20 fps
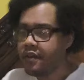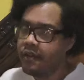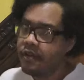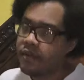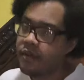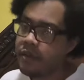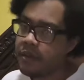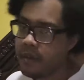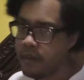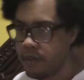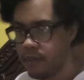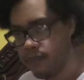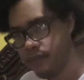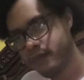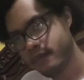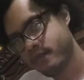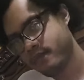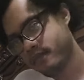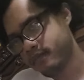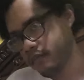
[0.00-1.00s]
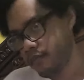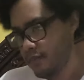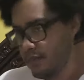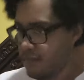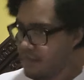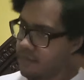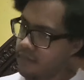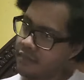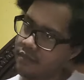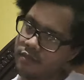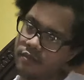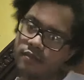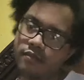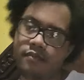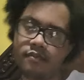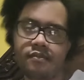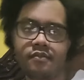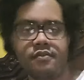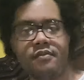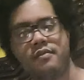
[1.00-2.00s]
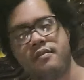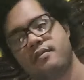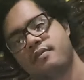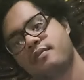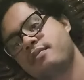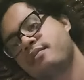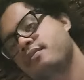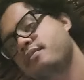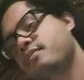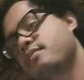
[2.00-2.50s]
Hold up, girl, don't you know you're